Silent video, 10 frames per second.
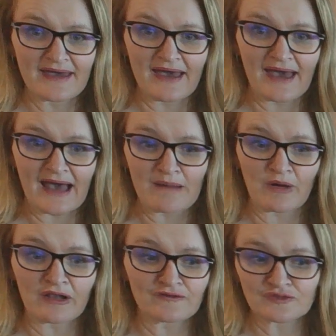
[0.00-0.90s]
I'll
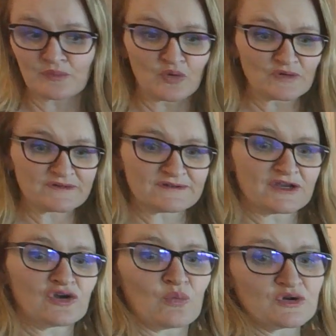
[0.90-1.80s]
often pause it so you're
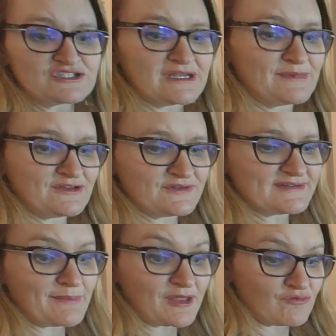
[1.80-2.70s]
not watching me do
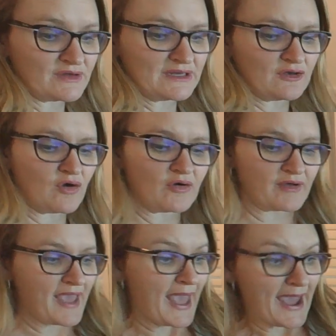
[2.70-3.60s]
something really
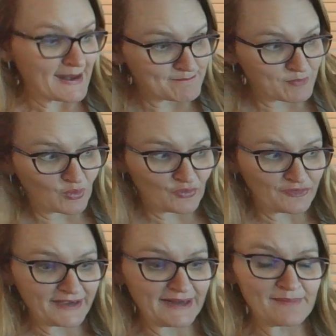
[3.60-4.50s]
long and
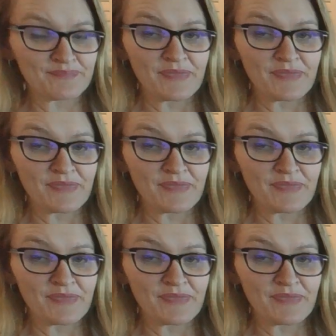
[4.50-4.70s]
boring.